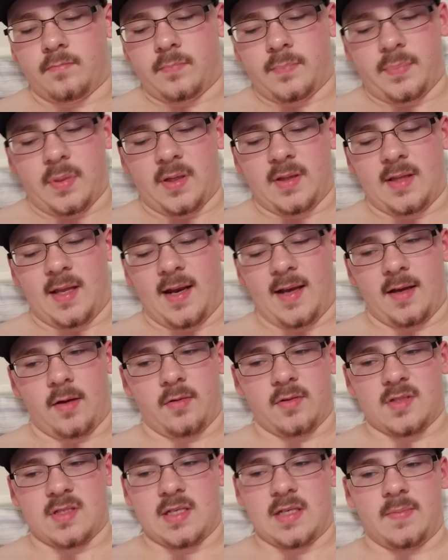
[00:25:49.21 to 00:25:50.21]
But then I go
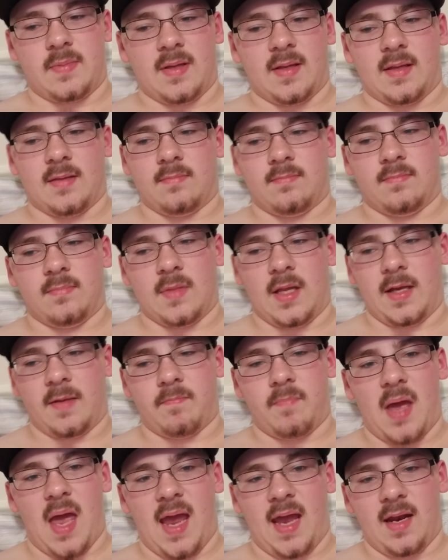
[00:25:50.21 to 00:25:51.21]
to sleep in like
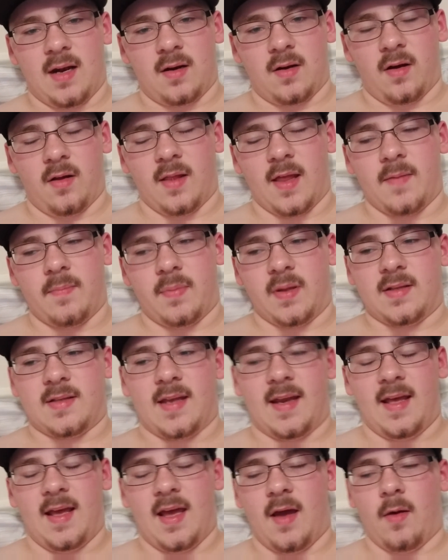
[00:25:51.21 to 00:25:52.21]
pain and all that. But
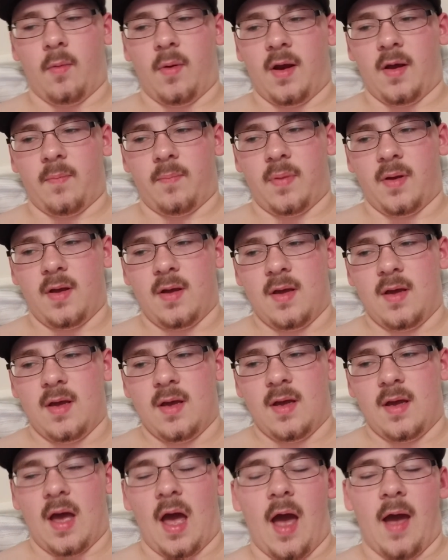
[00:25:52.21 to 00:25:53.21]
today I went up,
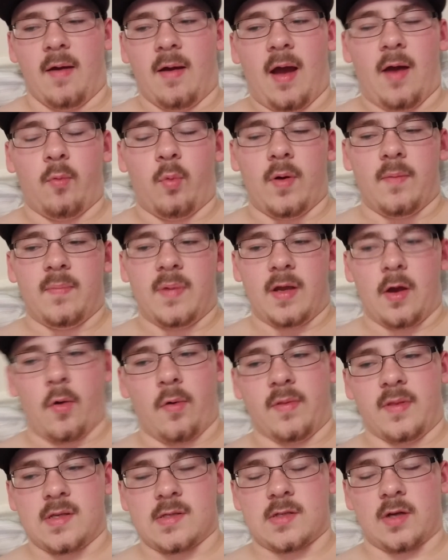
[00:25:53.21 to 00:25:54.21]
I wouldn't be
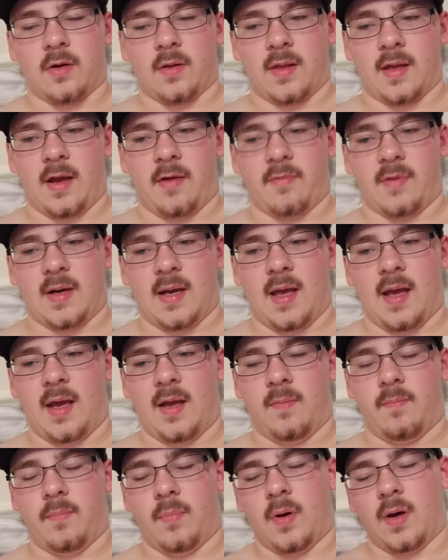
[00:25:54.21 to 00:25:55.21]
going this early every
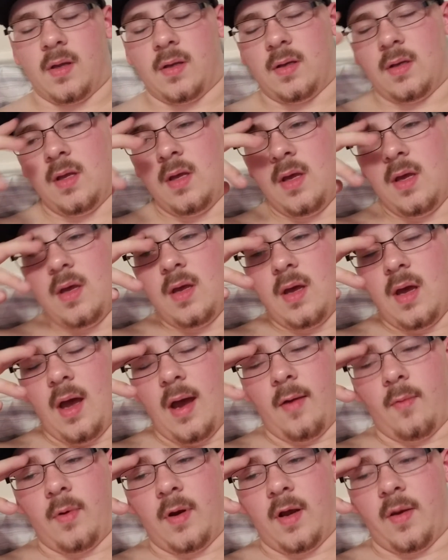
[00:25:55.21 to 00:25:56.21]
day, but
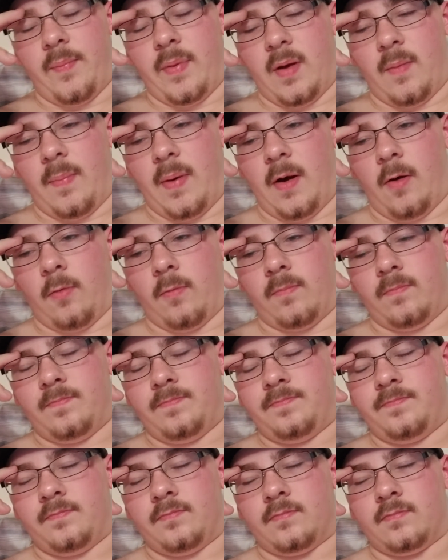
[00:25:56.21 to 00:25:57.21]
I went up at about
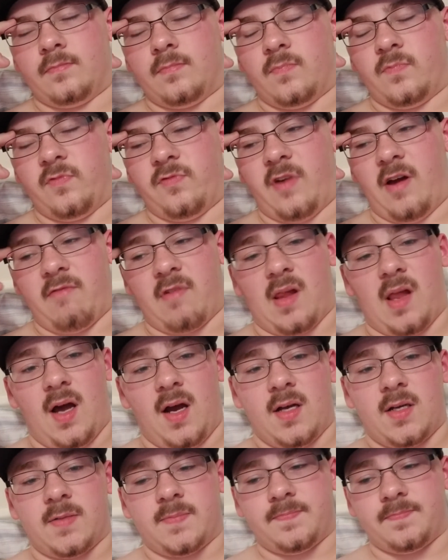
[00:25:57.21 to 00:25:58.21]
5
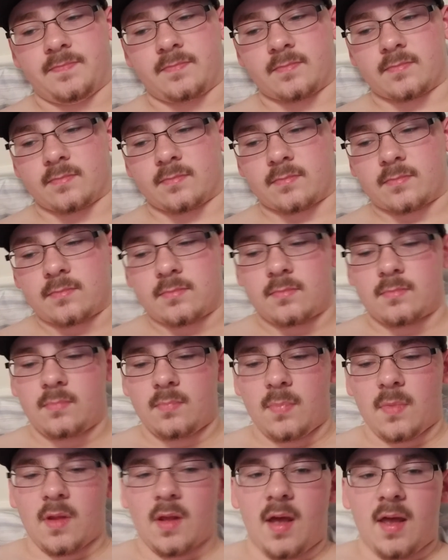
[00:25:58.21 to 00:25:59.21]
o'clock,
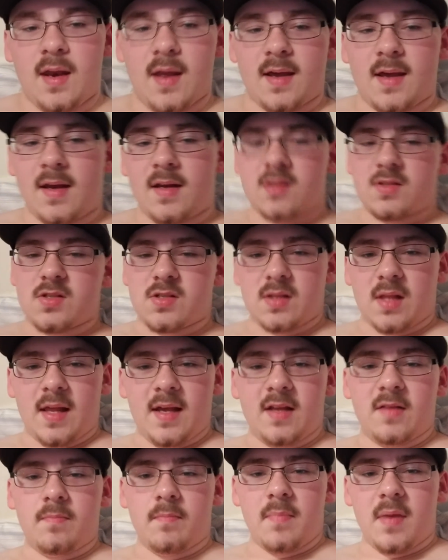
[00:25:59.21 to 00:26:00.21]
and I kind of just
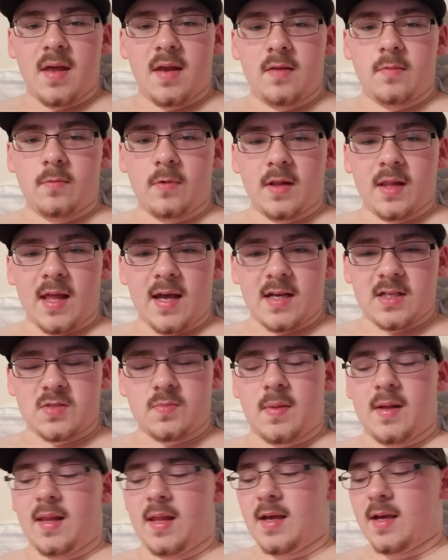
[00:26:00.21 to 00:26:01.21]
laid in bed and relaxed
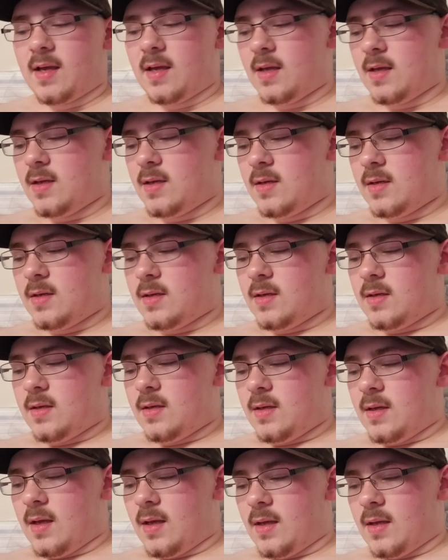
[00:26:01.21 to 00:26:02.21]
my leg,
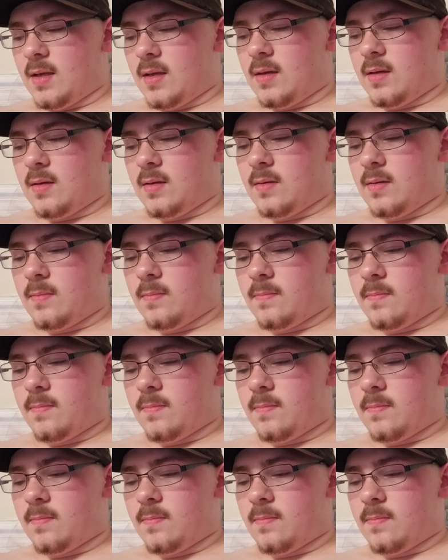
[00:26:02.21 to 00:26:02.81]
and